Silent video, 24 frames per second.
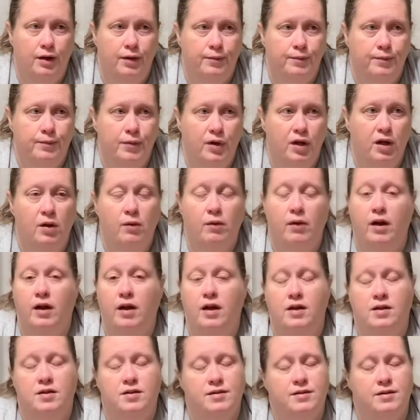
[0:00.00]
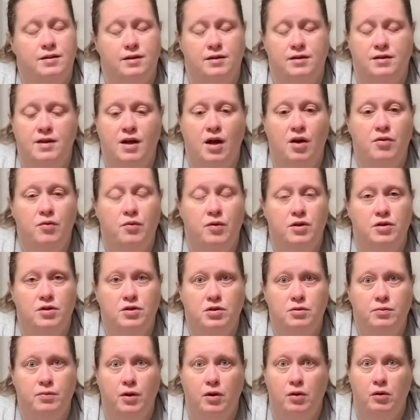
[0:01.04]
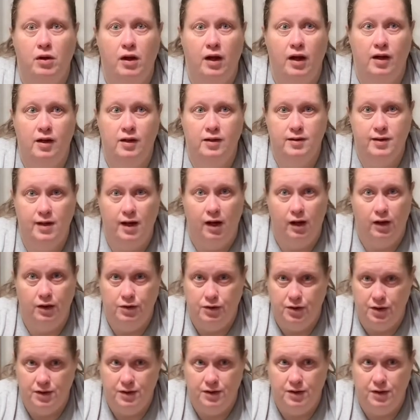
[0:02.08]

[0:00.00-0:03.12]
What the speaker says: Anyway, it's the Southwest Chipotle salad dressing.